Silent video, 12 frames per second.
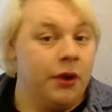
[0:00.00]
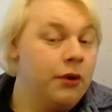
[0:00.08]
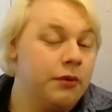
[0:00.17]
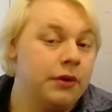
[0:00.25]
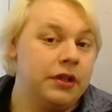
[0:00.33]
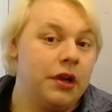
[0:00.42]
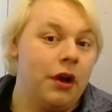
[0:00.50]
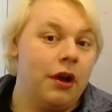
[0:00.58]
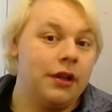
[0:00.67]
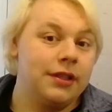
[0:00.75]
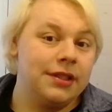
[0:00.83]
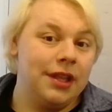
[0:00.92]
which are
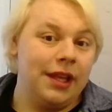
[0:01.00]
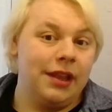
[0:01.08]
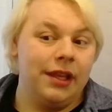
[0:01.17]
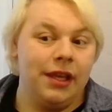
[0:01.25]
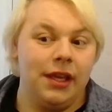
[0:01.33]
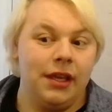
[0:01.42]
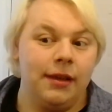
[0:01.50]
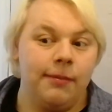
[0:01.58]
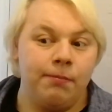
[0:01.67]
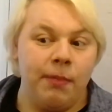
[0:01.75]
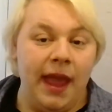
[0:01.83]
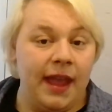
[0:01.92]
slightly
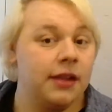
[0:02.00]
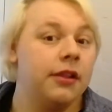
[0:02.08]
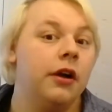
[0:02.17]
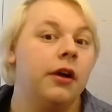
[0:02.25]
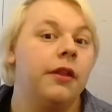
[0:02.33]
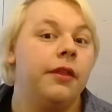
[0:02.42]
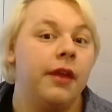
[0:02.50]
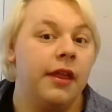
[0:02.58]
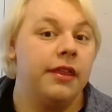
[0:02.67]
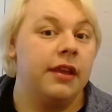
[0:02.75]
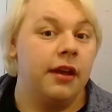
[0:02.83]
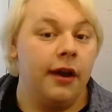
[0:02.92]
paler than
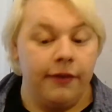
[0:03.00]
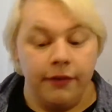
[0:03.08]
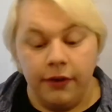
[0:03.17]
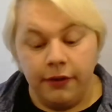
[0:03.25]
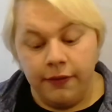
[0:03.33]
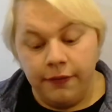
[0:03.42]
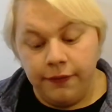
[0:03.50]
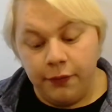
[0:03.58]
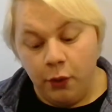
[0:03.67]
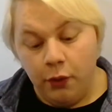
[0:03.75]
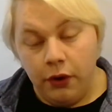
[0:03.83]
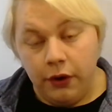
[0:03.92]
the other
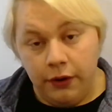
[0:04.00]
4.